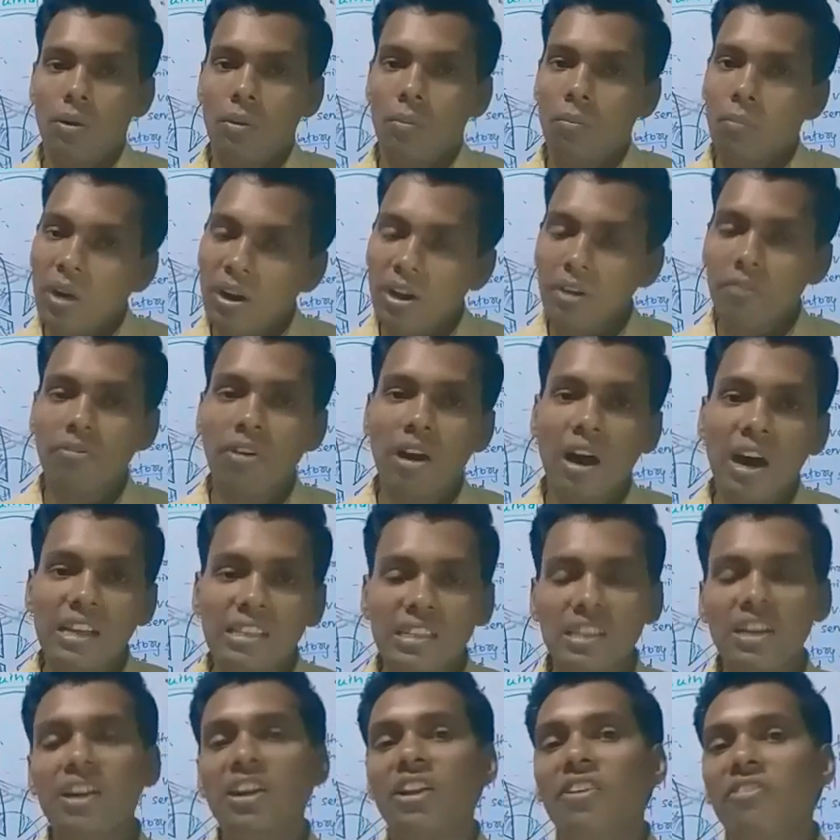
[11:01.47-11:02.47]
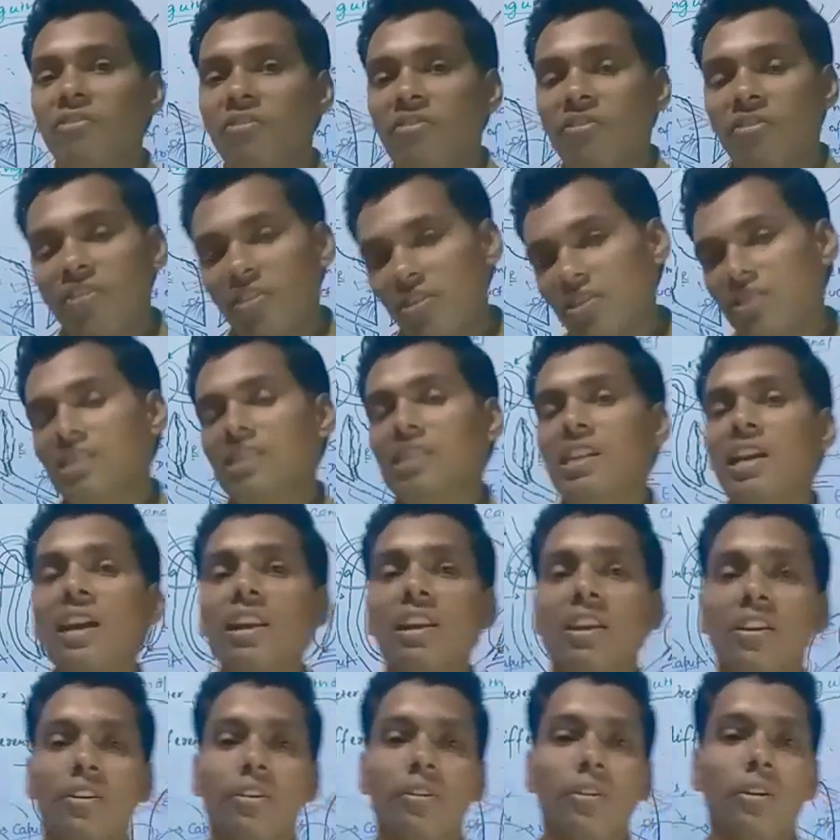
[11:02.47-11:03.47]
but vasa differentia
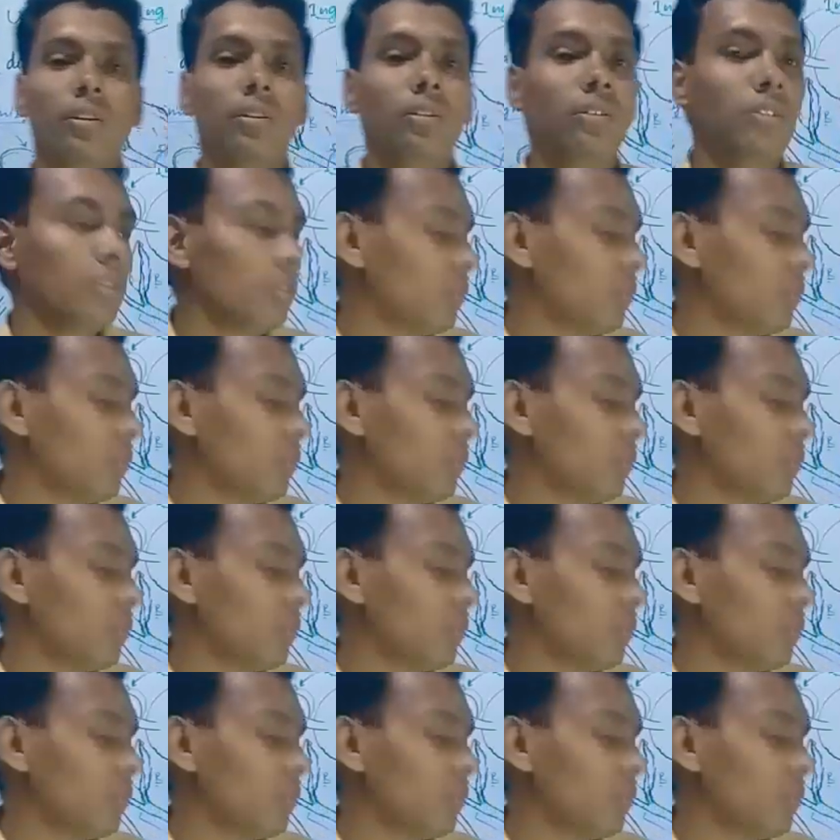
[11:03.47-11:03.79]
layer,